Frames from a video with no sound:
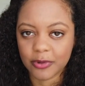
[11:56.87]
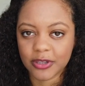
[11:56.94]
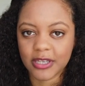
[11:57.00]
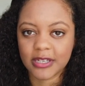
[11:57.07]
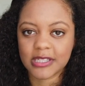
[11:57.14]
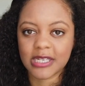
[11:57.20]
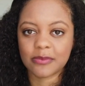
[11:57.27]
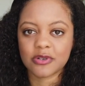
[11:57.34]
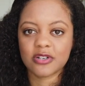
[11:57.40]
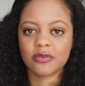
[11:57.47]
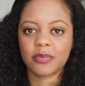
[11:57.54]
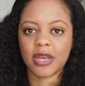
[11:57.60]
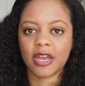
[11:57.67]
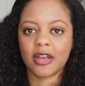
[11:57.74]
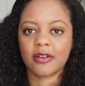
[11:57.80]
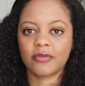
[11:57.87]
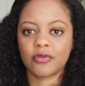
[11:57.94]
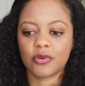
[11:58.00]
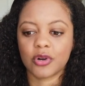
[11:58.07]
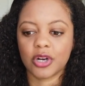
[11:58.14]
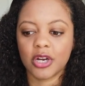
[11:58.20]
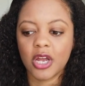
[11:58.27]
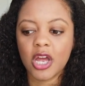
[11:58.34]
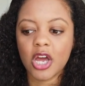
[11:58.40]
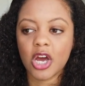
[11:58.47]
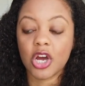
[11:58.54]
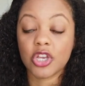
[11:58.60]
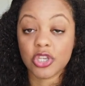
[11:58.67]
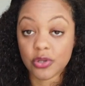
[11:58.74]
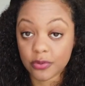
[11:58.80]
with the exception of paying for
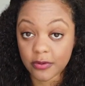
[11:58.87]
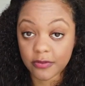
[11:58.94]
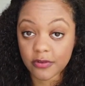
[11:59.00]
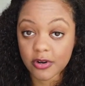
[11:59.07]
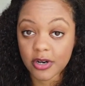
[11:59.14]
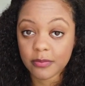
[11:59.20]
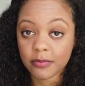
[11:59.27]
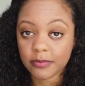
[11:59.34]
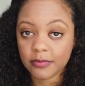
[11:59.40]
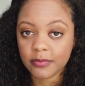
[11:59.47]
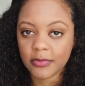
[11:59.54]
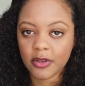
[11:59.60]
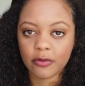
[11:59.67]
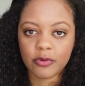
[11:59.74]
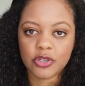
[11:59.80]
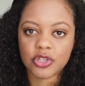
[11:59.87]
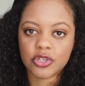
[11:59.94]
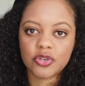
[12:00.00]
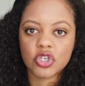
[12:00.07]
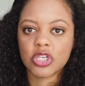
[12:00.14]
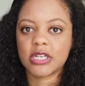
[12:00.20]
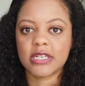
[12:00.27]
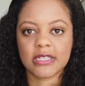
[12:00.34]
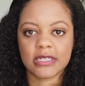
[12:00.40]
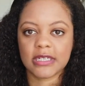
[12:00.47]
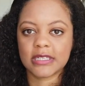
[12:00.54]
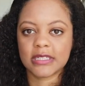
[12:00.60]
a uniform, which usually doesn't